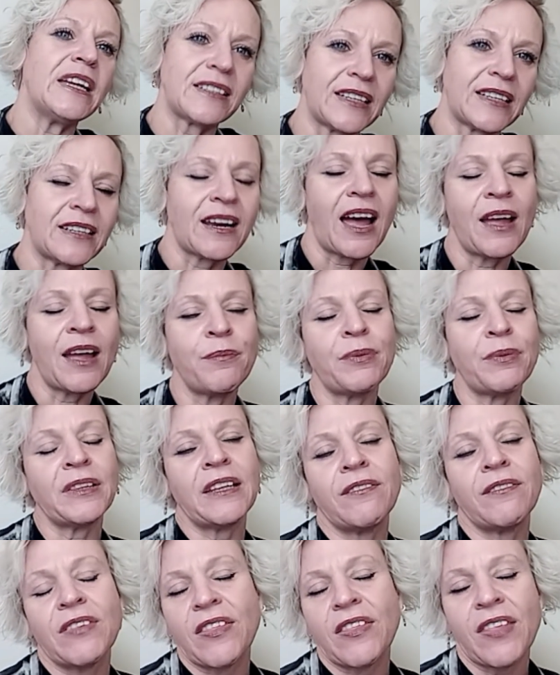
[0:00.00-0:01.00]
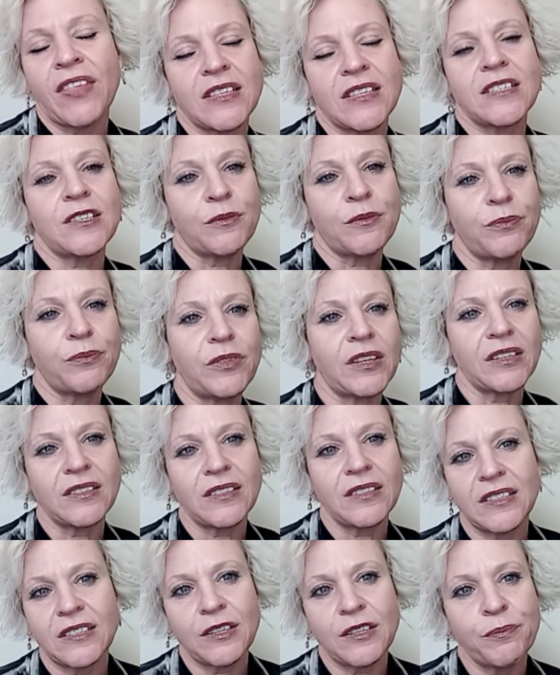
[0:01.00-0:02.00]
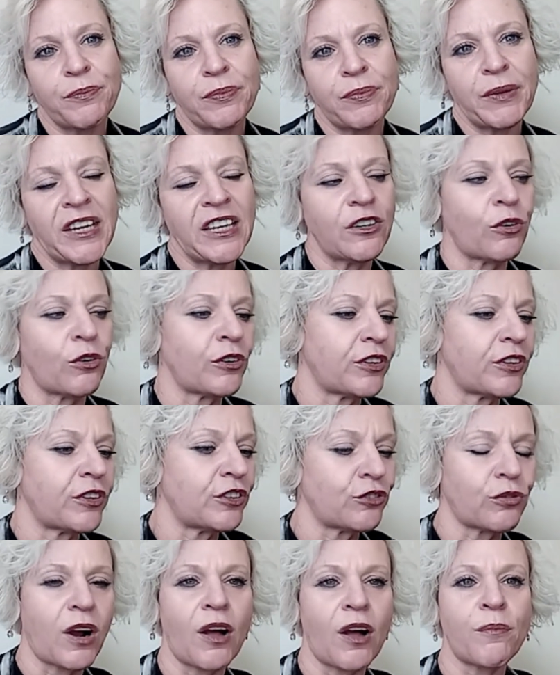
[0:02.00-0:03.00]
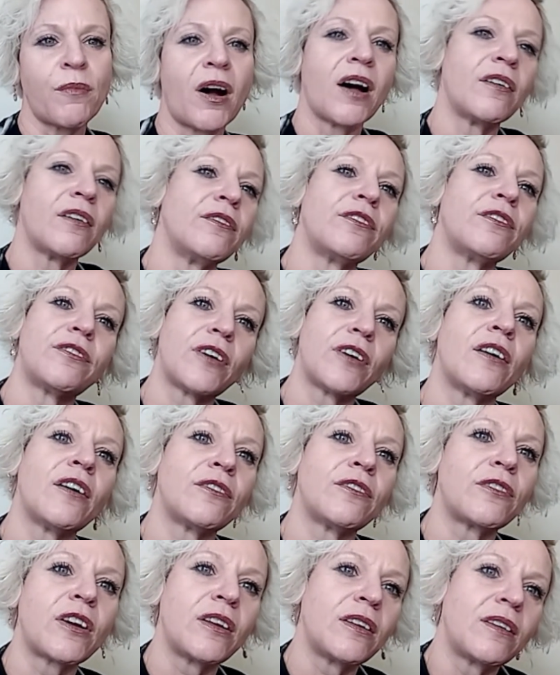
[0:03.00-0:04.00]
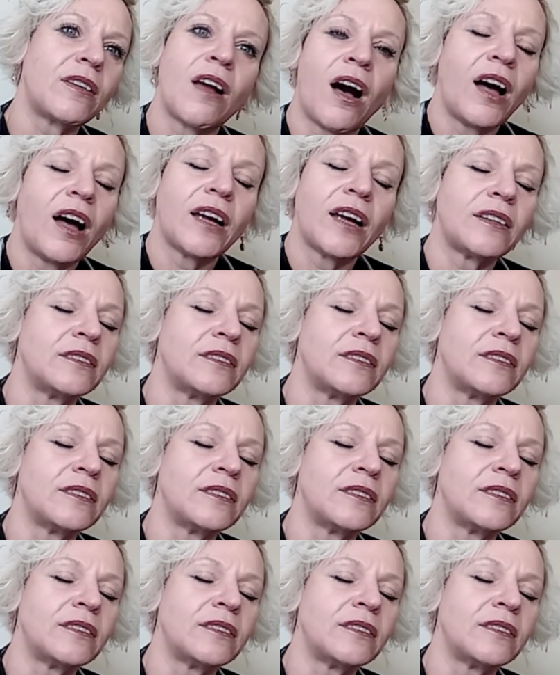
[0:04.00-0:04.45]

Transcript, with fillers: And I believe that that's the beat or the drum of God.